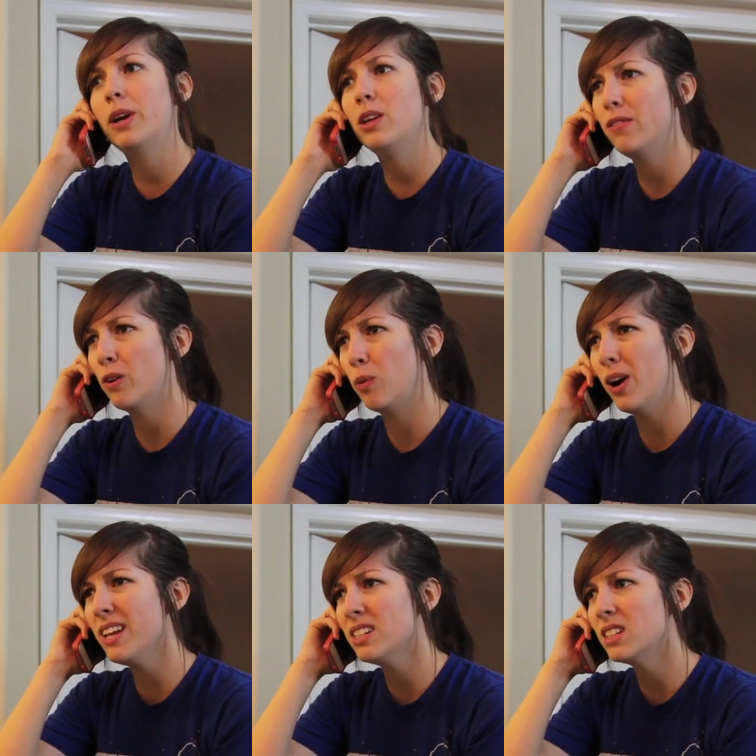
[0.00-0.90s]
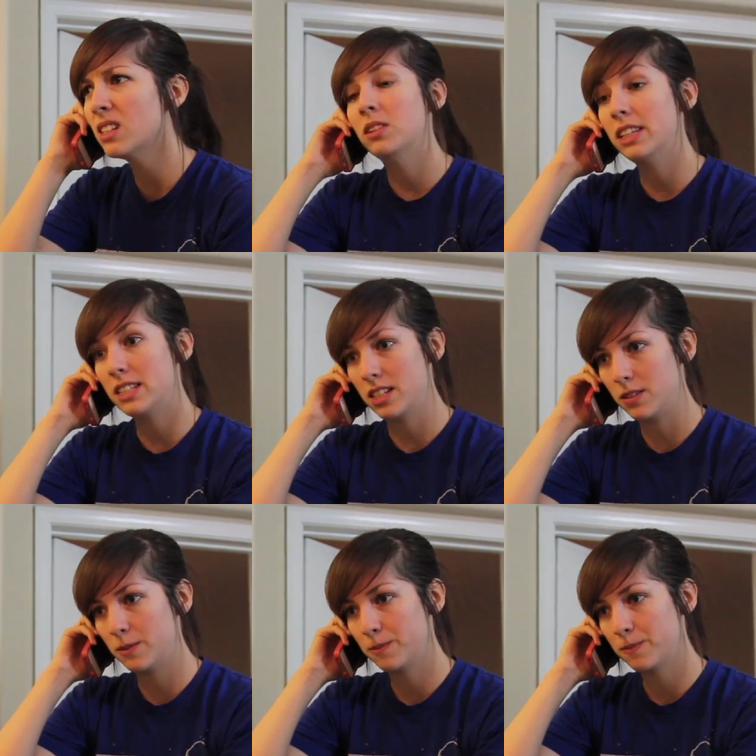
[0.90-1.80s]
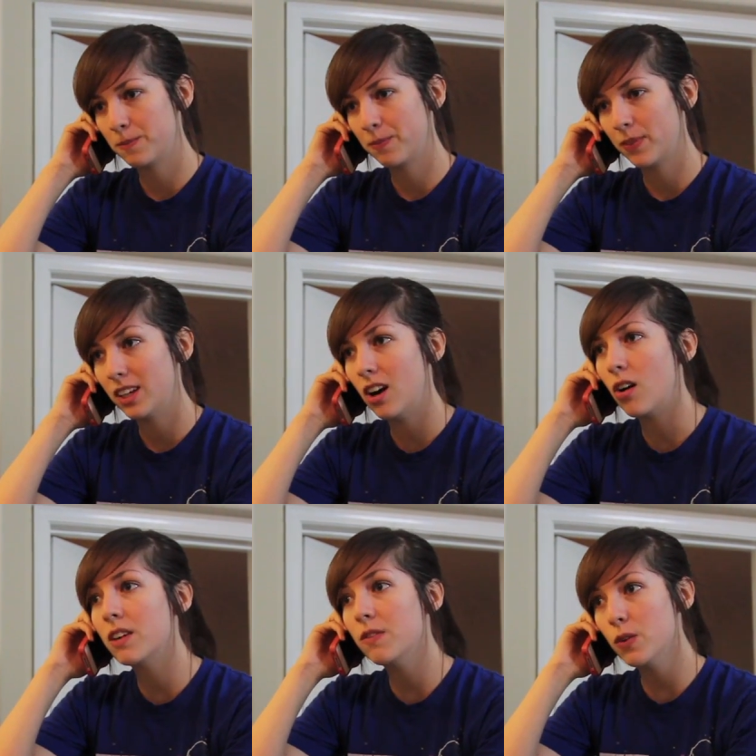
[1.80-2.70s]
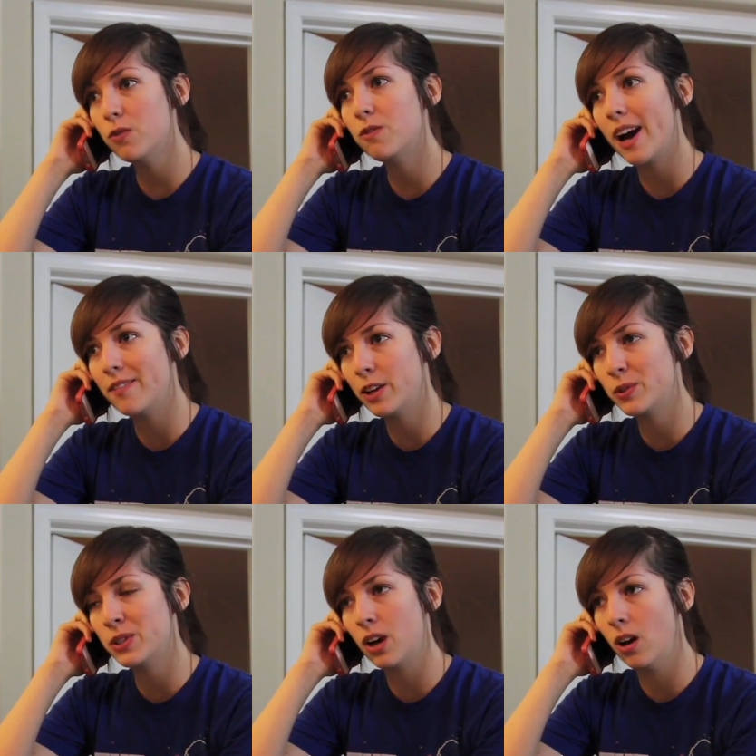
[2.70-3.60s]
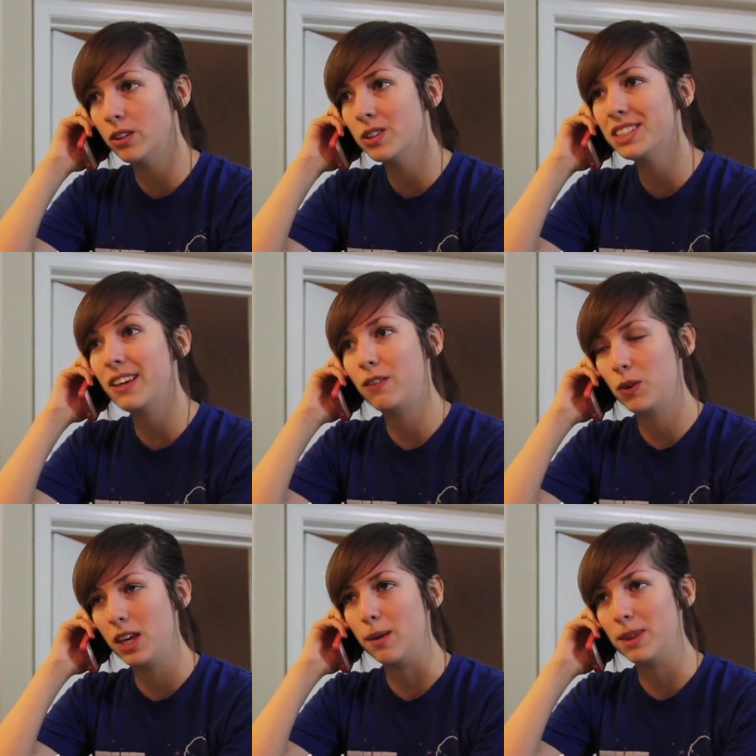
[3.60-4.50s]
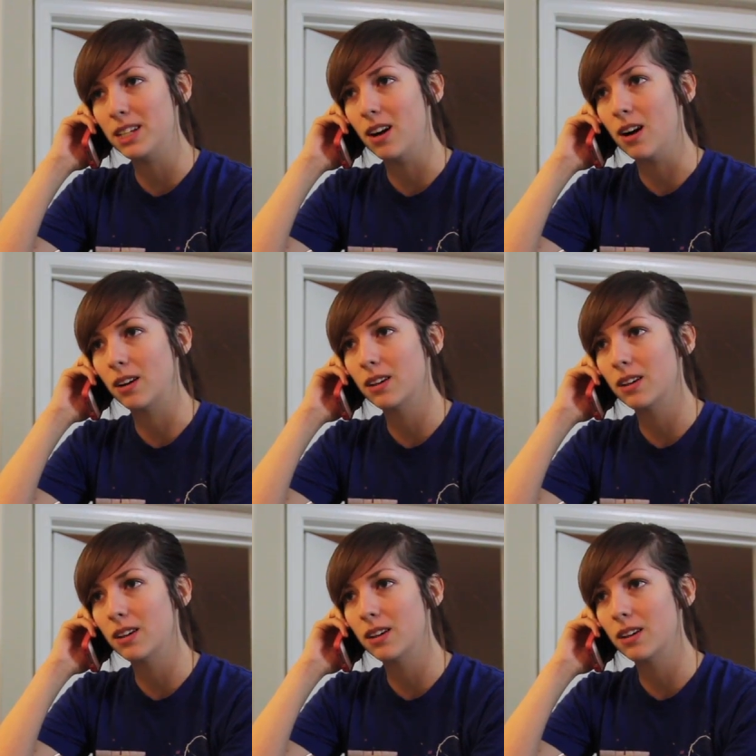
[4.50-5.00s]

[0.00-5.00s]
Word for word: Wait, you found what? Listen, I'll give you $500 if you keep the dog.